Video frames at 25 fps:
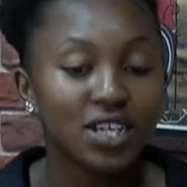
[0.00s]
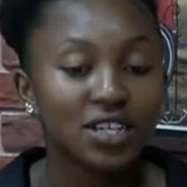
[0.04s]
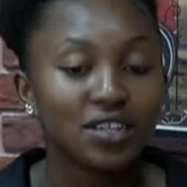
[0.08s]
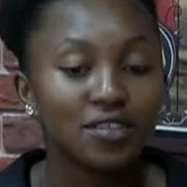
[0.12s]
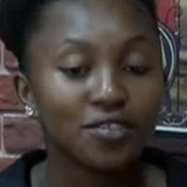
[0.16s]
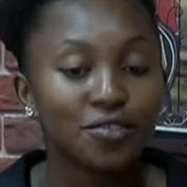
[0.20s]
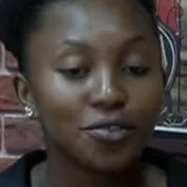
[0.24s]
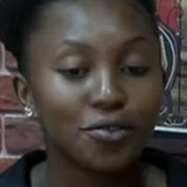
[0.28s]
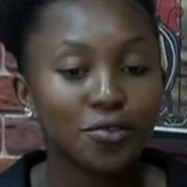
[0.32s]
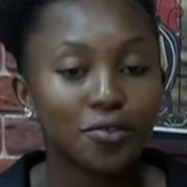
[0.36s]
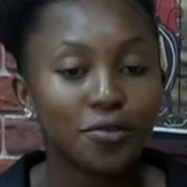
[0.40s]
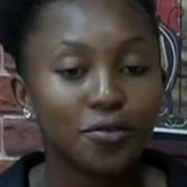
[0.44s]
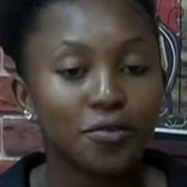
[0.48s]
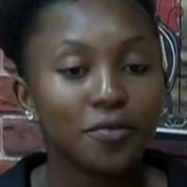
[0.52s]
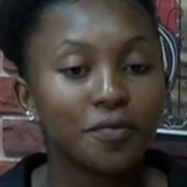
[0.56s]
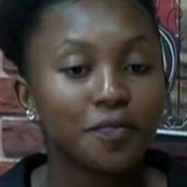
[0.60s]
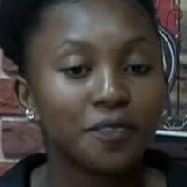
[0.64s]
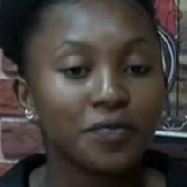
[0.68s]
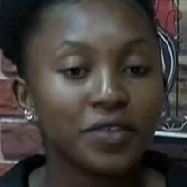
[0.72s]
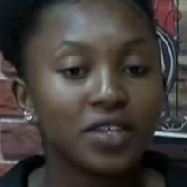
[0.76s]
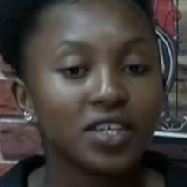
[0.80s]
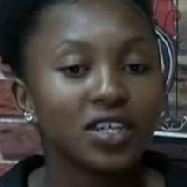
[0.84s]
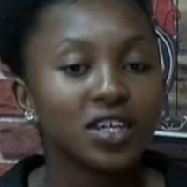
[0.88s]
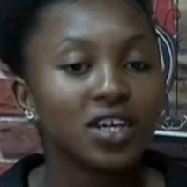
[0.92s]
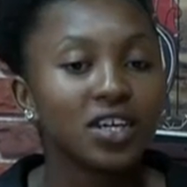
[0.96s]
So
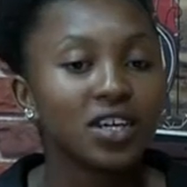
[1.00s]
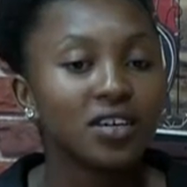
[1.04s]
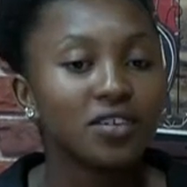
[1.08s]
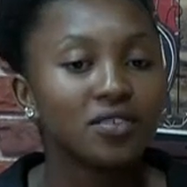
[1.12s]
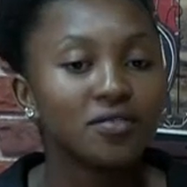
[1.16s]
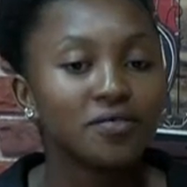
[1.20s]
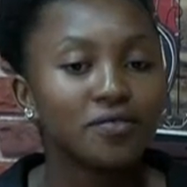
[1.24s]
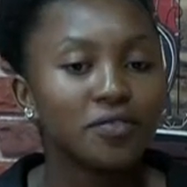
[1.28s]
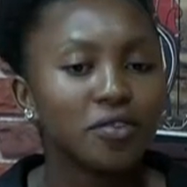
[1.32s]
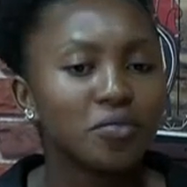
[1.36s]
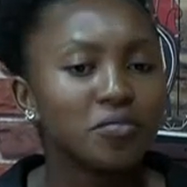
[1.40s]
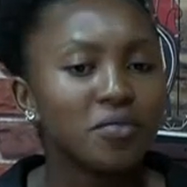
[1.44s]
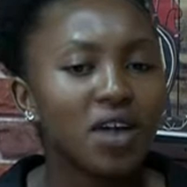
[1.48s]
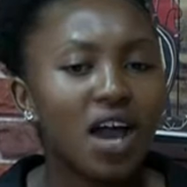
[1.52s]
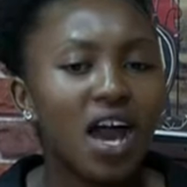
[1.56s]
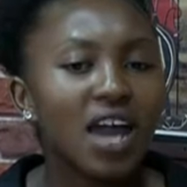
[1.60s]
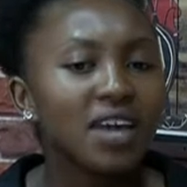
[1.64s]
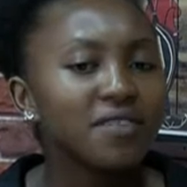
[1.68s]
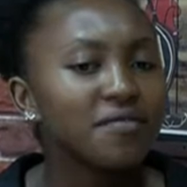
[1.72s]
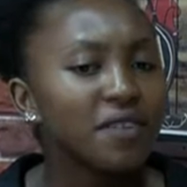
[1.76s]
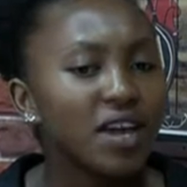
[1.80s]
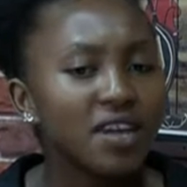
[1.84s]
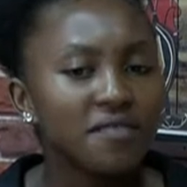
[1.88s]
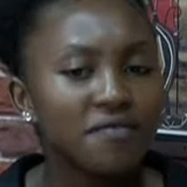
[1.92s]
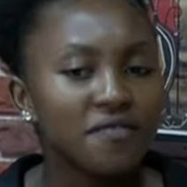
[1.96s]

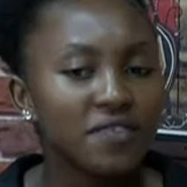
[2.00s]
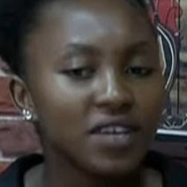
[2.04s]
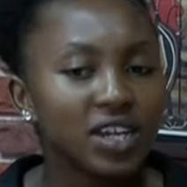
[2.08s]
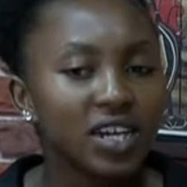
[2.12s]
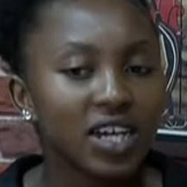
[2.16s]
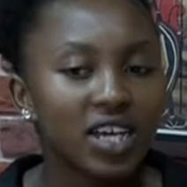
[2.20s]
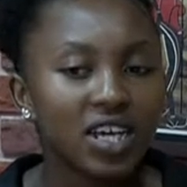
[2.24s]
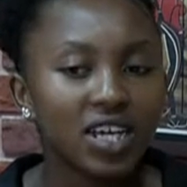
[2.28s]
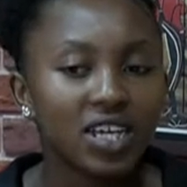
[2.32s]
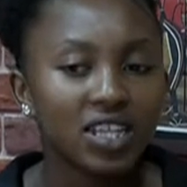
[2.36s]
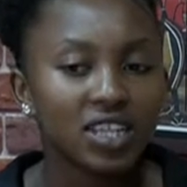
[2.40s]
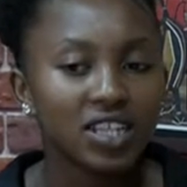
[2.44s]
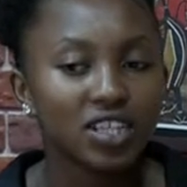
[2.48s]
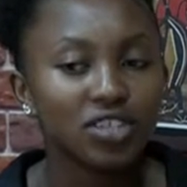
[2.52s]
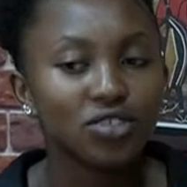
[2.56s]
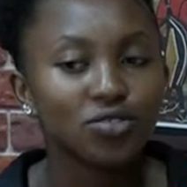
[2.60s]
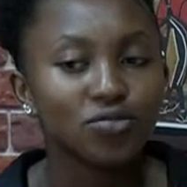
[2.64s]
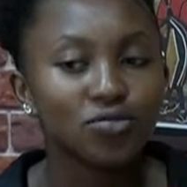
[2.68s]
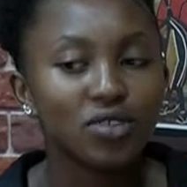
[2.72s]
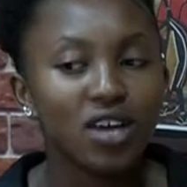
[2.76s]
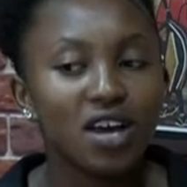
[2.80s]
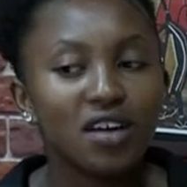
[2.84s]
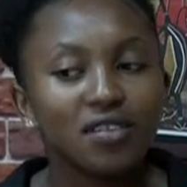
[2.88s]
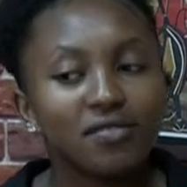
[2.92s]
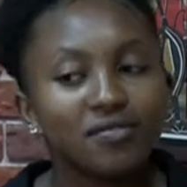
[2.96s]
I feel like they
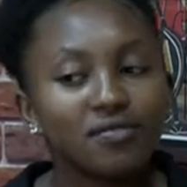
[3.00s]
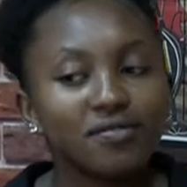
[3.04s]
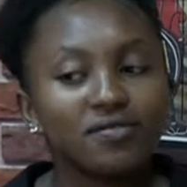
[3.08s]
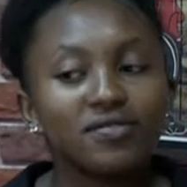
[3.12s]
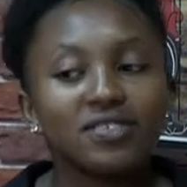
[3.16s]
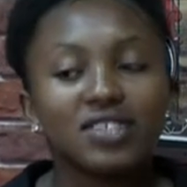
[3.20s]
should have